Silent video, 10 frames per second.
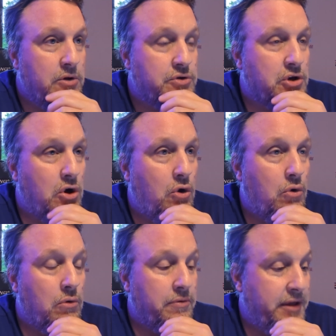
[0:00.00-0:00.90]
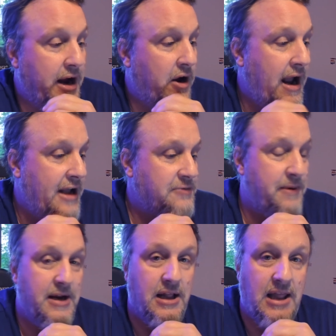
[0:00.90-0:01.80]
So there has
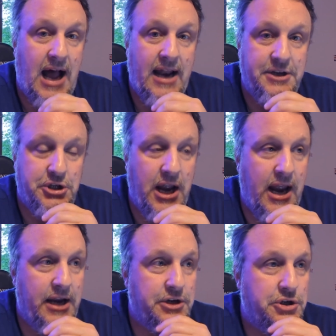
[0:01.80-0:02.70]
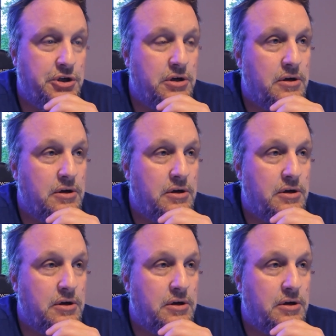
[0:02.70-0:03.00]
been a lot of change